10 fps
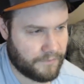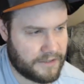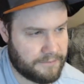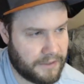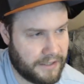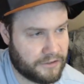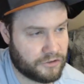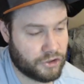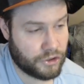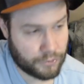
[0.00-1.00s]
Player
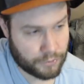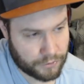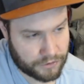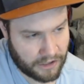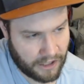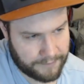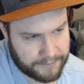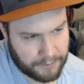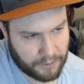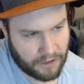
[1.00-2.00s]
2's
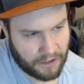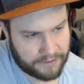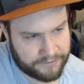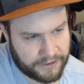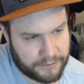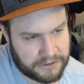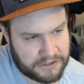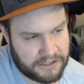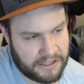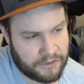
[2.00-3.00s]
optimal calling
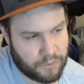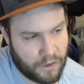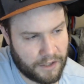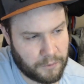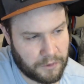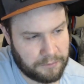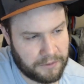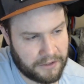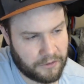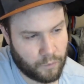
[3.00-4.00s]
frequency is one where
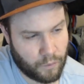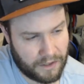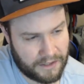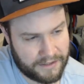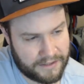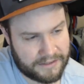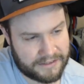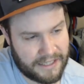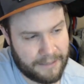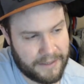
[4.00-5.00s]
player 1
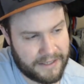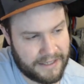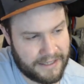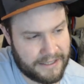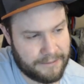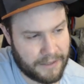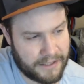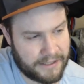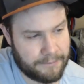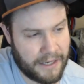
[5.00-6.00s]
does not make any
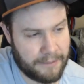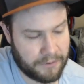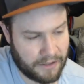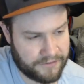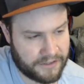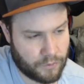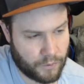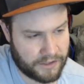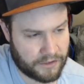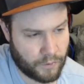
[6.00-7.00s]
money by bluffing
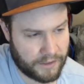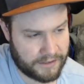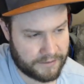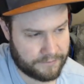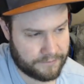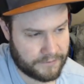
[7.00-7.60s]
queen-queen.